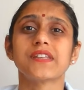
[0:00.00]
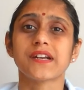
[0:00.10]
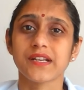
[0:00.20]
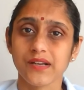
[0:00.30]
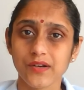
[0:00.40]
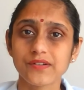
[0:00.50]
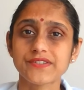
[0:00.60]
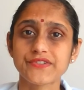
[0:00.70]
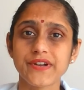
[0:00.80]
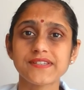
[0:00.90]
that
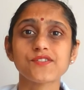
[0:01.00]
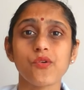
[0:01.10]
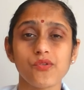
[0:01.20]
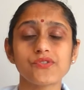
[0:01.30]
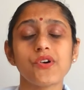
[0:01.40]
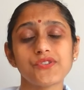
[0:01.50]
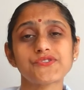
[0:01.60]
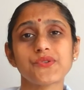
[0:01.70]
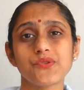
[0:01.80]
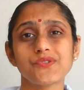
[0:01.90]
stress
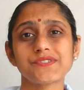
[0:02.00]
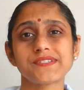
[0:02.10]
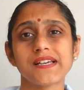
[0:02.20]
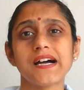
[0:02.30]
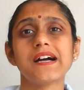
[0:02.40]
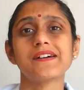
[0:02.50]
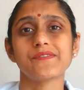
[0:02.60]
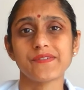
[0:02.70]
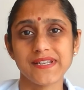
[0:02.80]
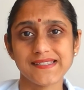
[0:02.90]
also cause our
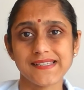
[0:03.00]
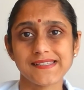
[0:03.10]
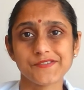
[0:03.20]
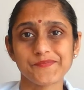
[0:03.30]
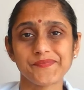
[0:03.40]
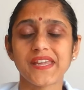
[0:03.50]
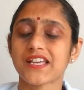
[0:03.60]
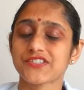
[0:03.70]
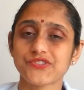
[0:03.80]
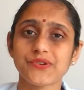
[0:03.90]
disease,
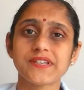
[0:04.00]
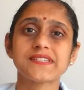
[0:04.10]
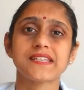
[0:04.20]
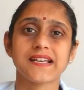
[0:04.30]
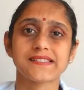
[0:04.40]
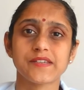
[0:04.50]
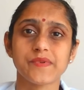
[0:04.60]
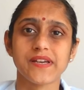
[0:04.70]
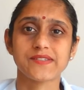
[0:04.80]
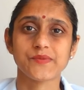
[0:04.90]
so as in
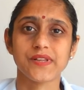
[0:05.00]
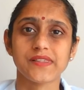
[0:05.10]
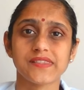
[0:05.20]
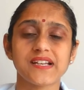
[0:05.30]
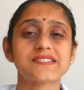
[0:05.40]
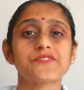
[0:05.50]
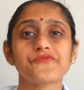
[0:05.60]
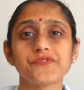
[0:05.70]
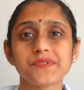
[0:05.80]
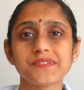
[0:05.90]
eczema as well. That's the
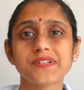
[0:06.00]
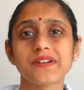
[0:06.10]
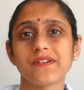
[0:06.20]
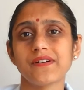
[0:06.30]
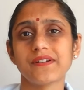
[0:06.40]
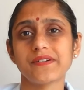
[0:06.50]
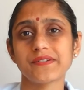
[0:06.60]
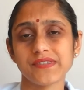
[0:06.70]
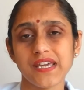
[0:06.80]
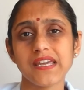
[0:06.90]
first uh,
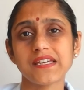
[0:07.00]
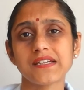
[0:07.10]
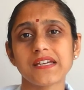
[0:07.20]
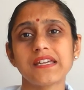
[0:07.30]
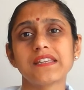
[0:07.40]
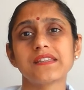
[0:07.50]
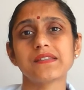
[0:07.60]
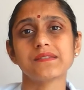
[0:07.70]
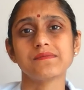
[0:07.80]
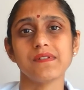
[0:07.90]
thing in
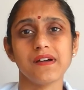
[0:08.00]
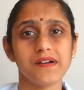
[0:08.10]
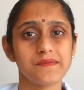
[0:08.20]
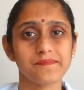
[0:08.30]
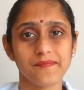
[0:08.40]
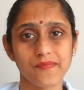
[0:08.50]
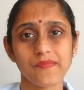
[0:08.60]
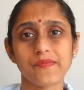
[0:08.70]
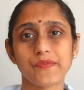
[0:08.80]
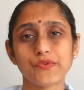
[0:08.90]
uh,
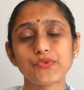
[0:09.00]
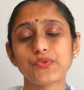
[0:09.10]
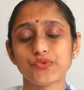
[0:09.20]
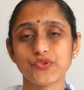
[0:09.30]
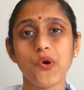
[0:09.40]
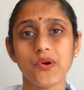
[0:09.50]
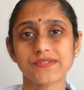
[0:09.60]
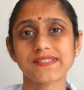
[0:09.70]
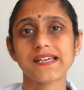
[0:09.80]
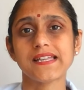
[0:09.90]
root
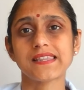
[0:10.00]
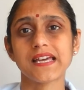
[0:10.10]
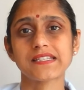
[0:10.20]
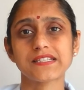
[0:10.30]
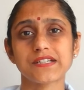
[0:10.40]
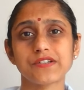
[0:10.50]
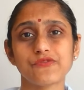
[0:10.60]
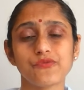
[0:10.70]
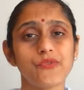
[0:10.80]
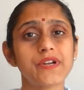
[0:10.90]
cause, that uh,
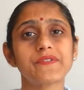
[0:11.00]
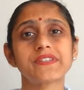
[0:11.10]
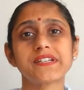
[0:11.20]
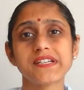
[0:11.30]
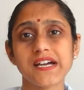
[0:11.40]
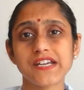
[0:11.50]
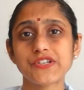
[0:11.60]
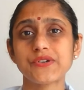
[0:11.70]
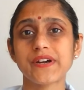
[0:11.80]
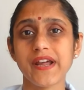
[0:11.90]
whatever the
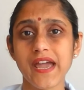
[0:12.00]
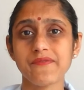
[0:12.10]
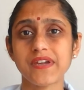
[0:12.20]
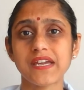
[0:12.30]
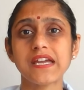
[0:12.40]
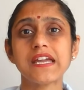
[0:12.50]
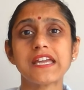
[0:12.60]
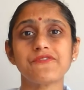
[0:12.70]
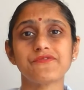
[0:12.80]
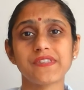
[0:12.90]
diet you are having,
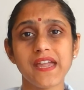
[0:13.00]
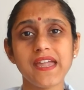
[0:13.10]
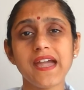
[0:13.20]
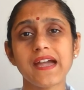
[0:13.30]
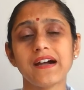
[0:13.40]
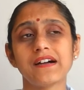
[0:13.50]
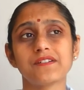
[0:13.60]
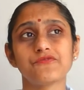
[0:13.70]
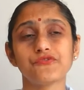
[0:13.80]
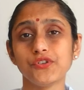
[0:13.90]
if they
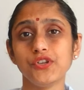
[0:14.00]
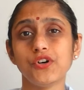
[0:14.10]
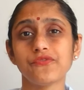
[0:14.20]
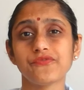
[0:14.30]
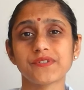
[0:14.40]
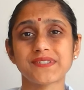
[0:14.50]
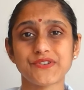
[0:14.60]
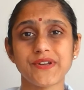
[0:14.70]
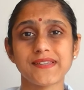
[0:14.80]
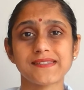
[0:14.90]
are full of
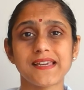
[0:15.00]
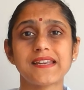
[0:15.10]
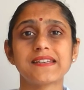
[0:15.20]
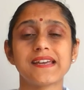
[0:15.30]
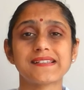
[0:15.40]
stress and